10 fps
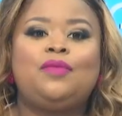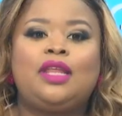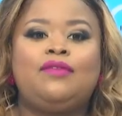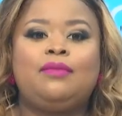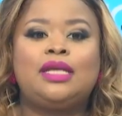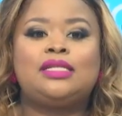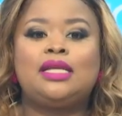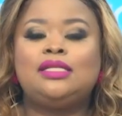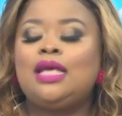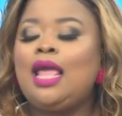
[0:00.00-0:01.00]
that even makes
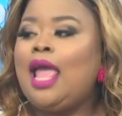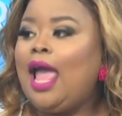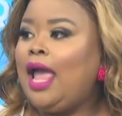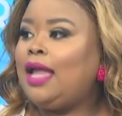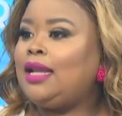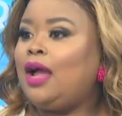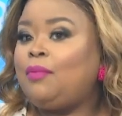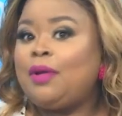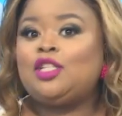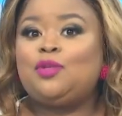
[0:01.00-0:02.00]
sense, and now
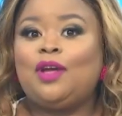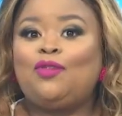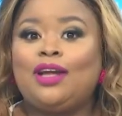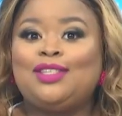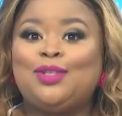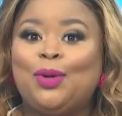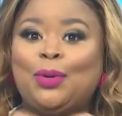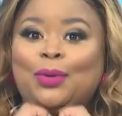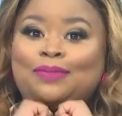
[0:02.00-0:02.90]
it pays to be outright. So,